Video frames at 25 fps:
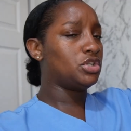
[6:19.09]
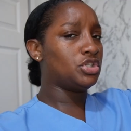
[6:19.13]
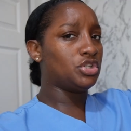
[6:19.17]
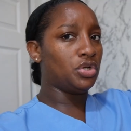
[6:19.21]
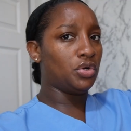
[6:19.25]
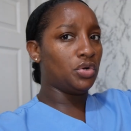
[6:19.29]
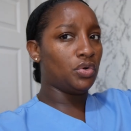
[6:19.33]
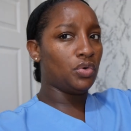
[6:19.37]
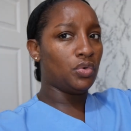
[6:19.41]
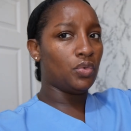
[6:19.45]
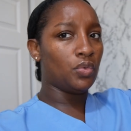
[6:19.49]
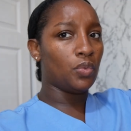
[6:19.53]

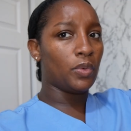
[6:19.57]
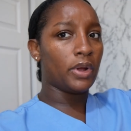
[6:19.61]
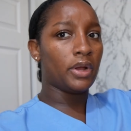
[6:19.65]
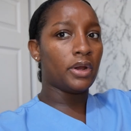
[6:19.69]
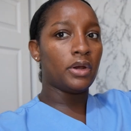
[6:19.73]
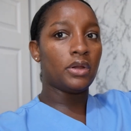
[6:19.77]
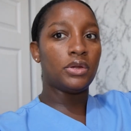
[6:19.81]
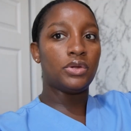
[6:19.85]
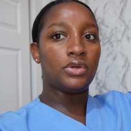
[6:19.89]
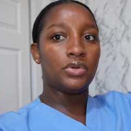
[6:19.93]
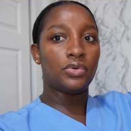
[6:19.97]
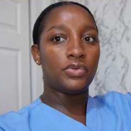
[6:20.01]
So we're
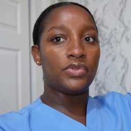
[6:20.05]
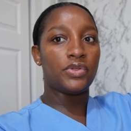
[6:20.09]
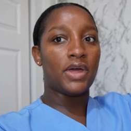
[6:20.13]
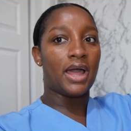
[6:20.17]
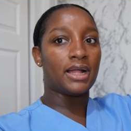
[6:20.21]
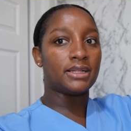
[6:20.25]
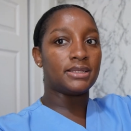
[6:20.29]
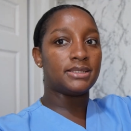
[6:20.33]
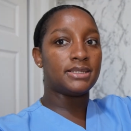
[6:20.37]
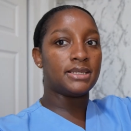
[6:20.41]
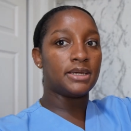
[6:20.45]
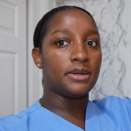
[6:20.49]
gonna do
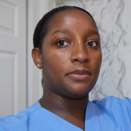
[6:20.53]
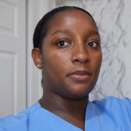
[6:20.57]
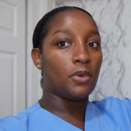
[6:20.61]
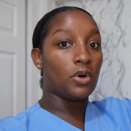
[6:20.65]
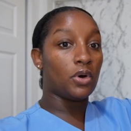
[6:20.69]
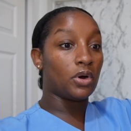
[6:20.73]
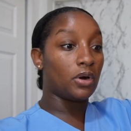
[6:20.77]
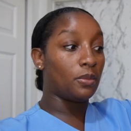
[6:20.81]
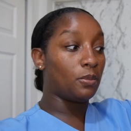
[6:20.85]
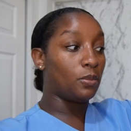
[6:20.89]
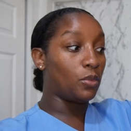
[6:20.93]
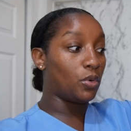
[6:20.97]
that
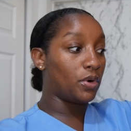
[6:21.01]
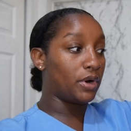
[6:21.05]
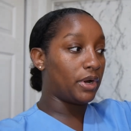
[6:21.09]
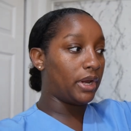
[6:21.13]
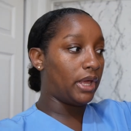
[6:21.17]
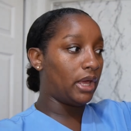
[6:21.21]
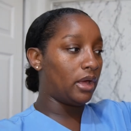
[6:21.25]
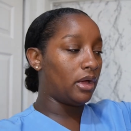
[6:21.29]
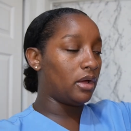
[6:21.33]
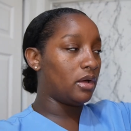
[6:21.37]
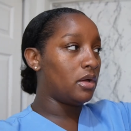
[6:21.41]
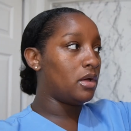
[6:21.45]
tomorrow
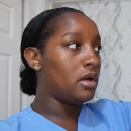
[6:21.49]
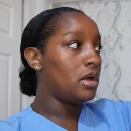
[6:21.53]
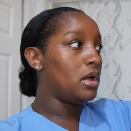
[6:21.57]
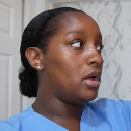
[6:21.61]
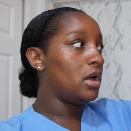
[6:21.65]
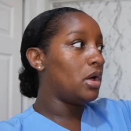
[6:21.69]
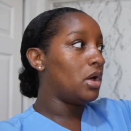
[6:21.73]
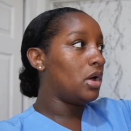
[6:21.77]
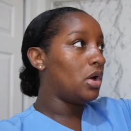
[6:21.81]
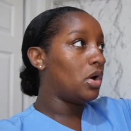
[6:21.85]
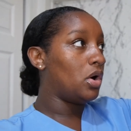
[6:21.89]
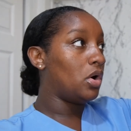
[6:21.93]
morning.
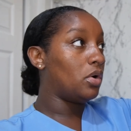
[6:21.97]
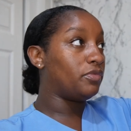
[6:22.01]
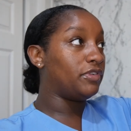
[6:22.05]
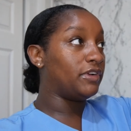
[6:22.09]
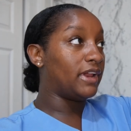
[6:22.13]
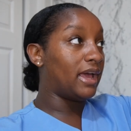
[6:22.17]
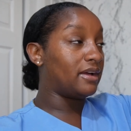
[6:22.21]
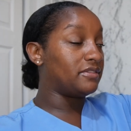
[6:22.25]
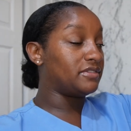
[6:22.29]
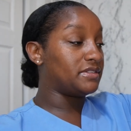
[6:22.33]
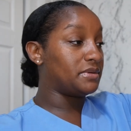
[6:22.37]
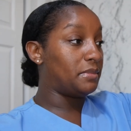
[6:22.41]

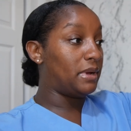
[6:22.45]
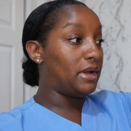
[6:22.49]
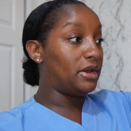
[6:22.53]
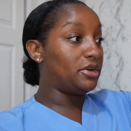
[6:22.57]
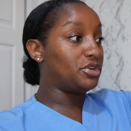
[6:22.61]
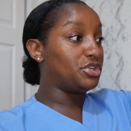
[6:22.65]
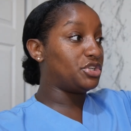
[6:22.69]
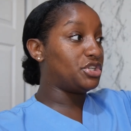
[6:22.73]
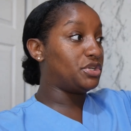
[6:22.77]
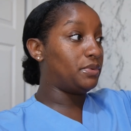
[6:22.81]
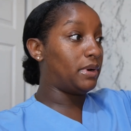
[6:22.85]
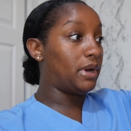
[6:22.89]
Hopefully I have some
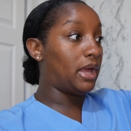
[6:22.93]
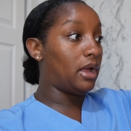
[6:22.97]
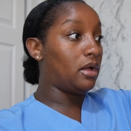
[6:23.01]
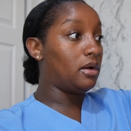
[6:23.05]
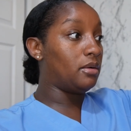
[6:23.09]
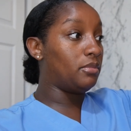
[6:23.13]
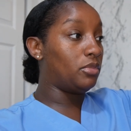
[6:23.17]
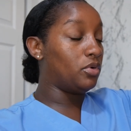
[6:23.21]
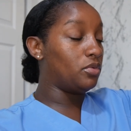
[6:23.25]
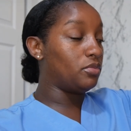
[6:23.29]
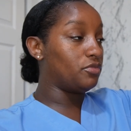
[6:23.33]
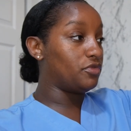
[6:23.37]
energy when I
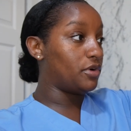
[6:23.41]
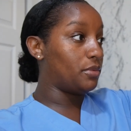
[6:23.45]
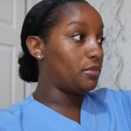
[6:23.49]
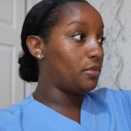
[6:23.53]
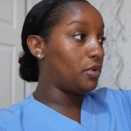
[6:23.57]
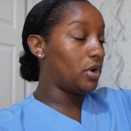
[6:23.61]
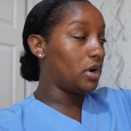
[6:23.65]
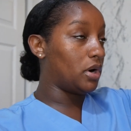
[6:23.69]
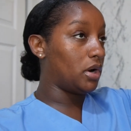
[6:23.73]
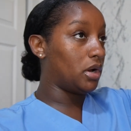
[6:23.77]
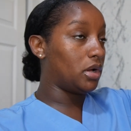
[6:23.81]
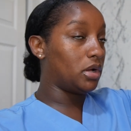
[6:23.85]
come home from
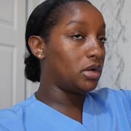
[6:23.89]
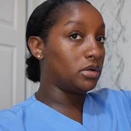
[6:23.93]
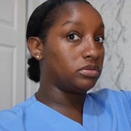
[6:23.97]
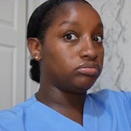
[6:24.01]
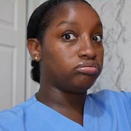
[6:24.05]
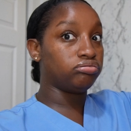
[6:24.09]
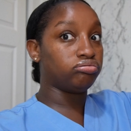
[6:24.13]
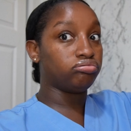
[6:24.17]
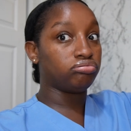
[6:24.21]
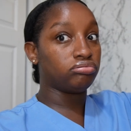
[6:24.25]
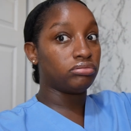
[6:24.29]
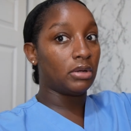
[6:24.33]
work.
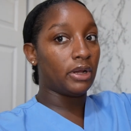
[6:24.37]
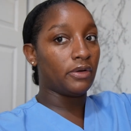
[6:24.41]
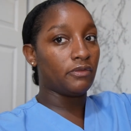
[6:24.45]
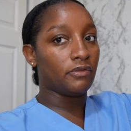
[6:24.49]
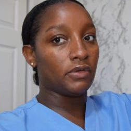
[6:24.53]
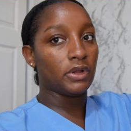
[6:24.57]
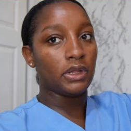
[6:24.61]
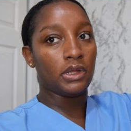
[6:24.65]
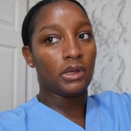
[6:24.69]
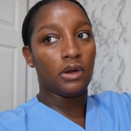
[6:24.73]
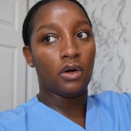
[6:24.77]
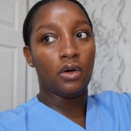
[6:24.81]
I don't
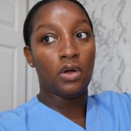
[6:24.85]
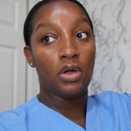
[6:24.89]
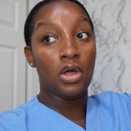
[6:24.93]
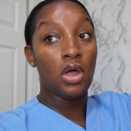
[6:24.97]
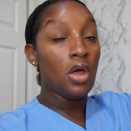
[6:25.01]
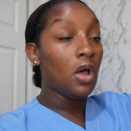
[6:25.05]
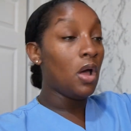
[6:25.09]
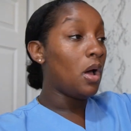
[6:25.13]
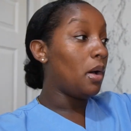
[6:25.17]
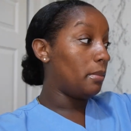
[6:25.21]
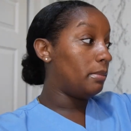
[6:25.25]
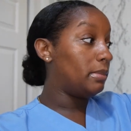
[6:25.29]
really know,
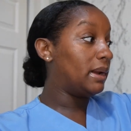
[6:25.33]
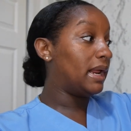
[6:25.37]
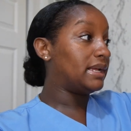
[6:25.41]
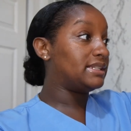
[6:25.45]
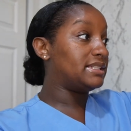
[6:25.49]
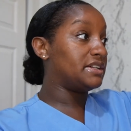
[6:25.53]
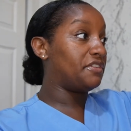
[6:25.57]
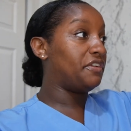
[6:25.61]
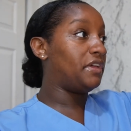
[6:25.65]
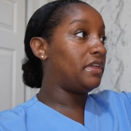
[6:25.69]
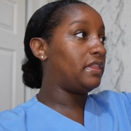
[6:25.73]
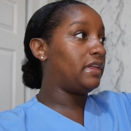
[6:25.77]
but I
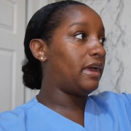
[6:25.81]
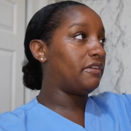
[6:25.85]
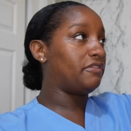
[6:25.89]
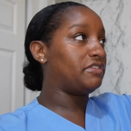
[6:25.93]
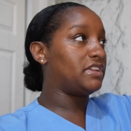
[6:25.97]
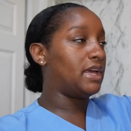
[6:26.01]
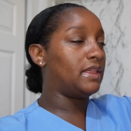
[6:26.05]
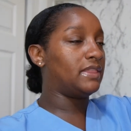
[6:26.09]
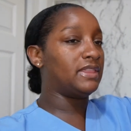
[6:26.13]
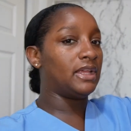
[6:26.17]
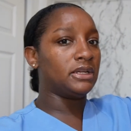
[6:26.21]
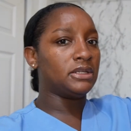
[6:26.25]
definitely have
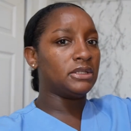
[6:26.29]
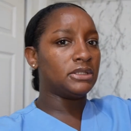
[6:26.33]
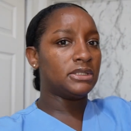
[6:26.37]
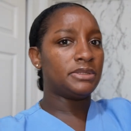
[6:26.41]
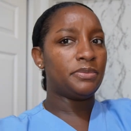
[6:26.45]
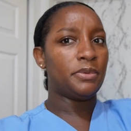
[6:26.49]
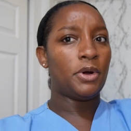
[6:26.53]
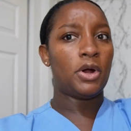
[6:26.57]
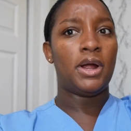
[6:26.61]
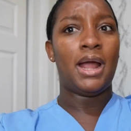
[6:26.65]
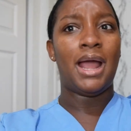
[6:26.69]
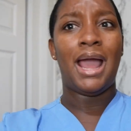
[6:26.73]
to get that done
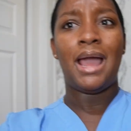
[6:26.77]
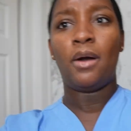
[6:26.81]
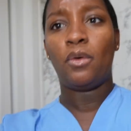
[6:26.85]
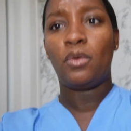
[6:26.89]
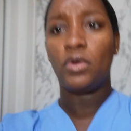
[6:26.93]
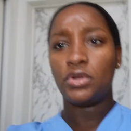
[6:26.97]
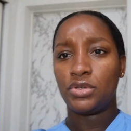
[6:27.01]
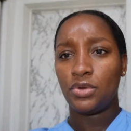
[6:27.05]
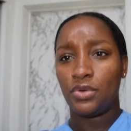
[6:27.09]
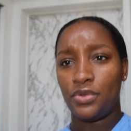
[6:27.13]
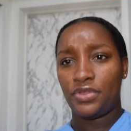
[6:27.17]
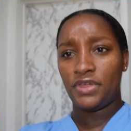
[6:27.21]
tomorrow. I
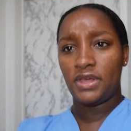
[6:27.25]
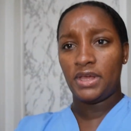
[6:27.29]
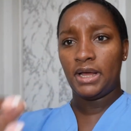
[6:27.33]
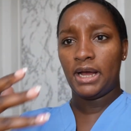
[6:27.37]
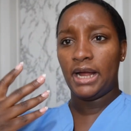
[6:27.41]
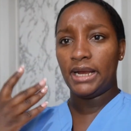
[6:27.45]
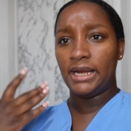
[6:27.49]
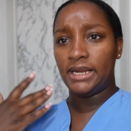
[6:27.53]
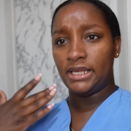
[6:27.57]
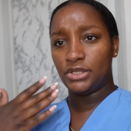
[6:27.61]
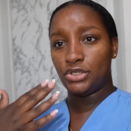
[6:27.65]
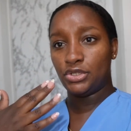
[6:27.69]
also think
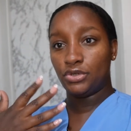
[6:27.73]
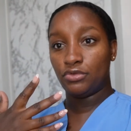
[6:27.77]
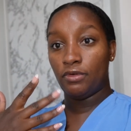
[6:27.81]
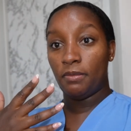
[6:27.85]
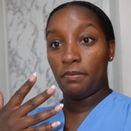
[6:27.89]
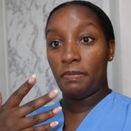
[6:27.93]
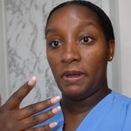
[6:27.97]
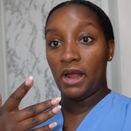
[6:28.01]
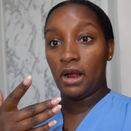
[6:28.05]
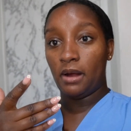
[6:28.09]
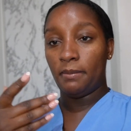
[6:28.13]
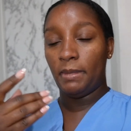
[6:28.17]
I need to
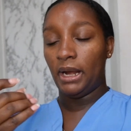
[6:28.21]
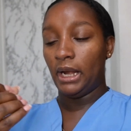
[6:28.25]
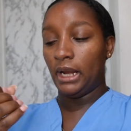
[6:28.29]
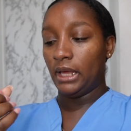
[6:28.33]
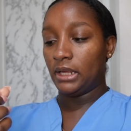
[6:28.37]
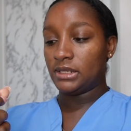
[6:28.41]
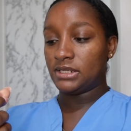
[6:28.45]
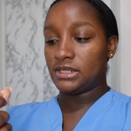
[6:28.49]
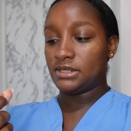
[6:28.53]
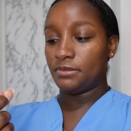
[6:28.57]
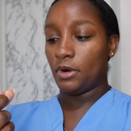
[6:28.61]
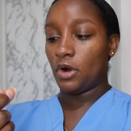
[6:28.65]
repair my
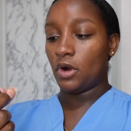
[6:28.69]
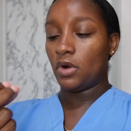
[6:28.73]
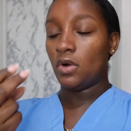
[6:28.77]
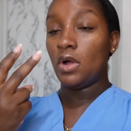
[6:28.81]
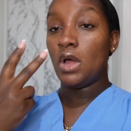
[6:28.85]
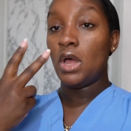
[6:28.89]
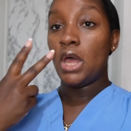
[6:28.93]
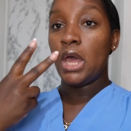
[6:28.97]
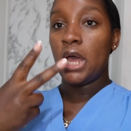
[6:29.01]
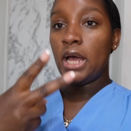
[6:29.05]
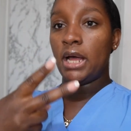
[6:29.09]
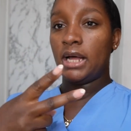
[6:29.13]
nails tomorrow
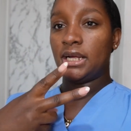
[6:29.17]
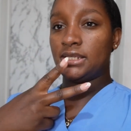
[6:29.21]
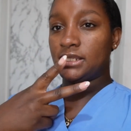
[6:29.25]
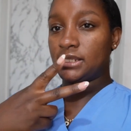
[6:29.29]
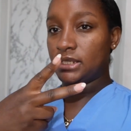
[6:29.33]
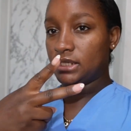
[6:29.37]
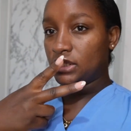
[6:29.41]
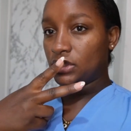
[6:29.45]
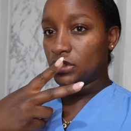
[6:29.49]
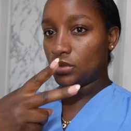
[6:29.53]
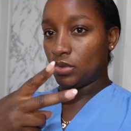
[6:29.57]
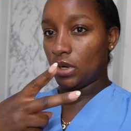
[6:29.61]
because
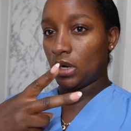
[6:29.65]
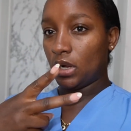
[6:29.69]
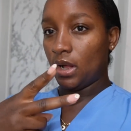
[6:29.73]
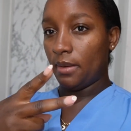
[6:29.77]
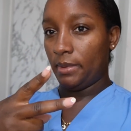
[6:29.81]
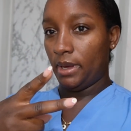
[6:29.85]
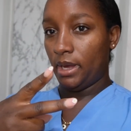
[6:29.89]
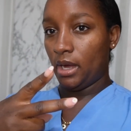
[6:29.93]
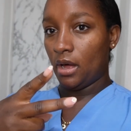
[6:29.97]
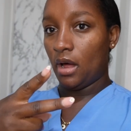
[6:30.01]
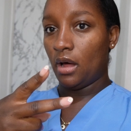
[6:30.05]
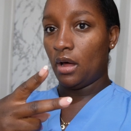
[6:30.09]
these two are
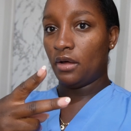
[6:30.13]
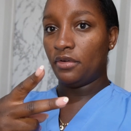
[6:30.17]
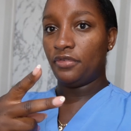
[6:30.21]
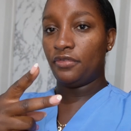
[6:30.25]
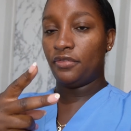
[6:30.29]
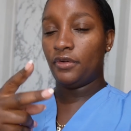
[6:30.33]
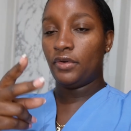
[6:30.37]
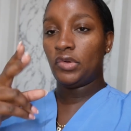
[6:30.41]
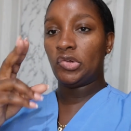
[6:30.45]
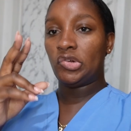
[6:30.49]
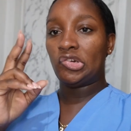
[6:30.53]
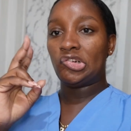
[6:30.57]
coming
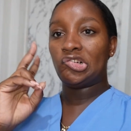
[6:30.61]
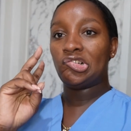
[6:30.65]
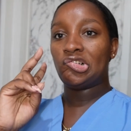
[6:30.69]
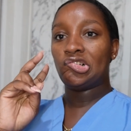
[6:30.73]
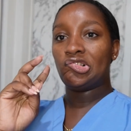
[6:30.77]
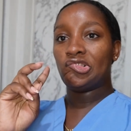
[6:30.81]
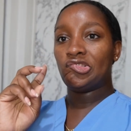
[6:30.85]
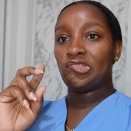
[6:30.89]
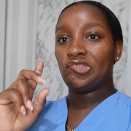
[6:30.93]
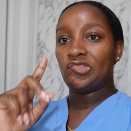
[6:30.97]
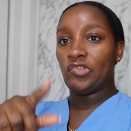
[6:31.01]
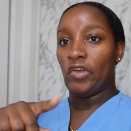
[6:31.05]
off
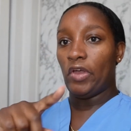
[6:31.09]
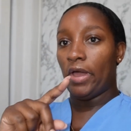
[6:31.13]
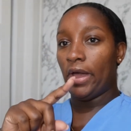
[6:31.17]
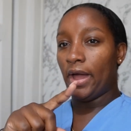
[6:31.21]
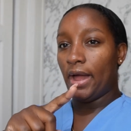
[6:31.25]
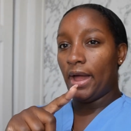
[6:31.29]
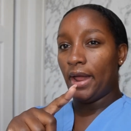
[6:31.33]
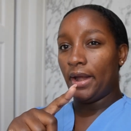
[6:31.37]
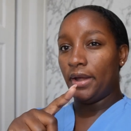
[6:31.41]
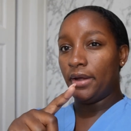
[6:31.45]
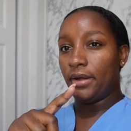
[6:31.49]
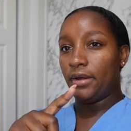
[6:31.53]

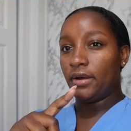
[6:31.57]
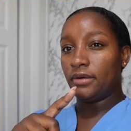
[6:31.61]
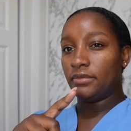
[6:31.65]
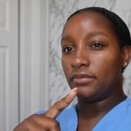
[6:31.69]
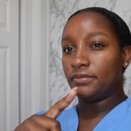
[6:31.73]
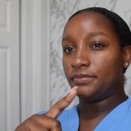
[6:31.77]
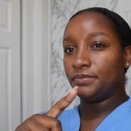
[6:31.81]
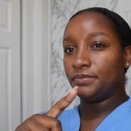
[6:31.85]
and